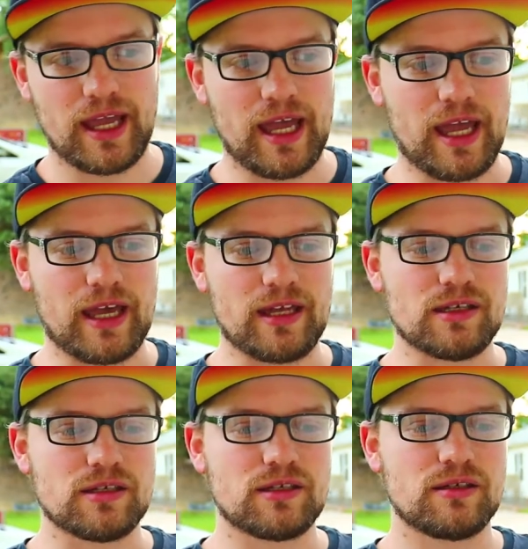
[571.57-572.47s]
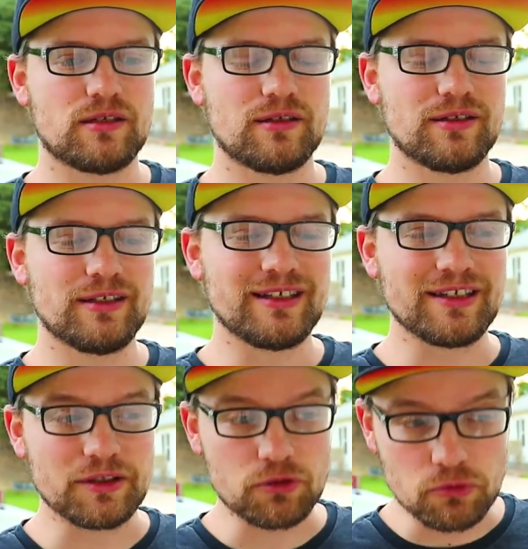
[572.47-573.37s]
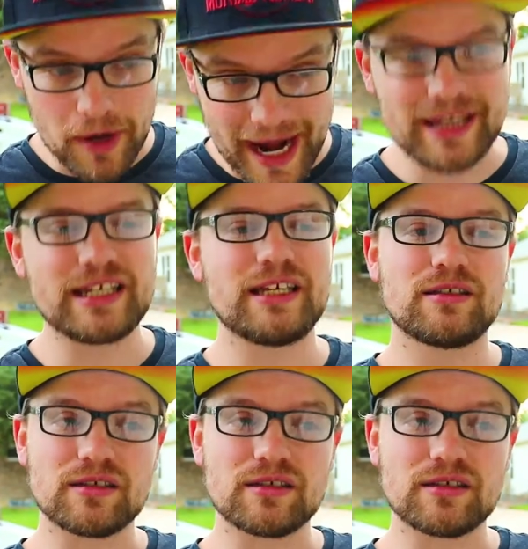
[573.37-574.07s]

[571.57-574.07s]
And granted,